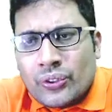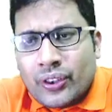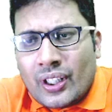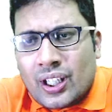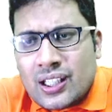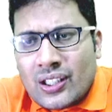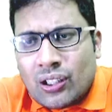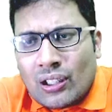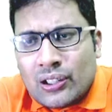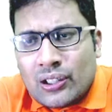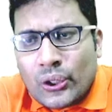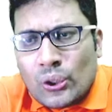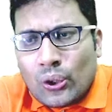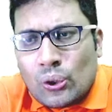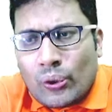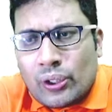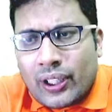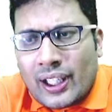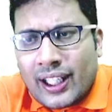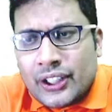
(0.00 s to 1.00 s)
that is also
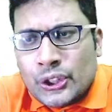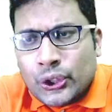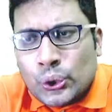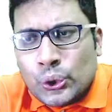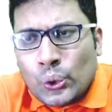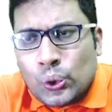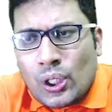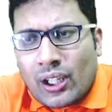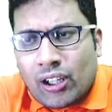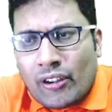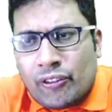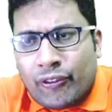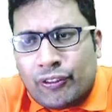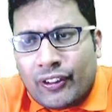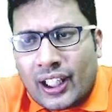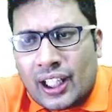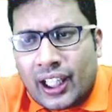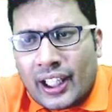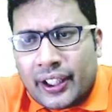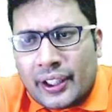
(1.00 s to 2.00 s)
known as sugar of
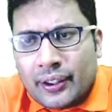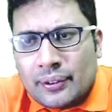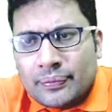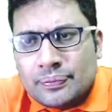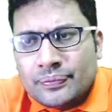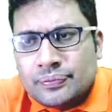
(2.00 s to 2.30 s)
lead.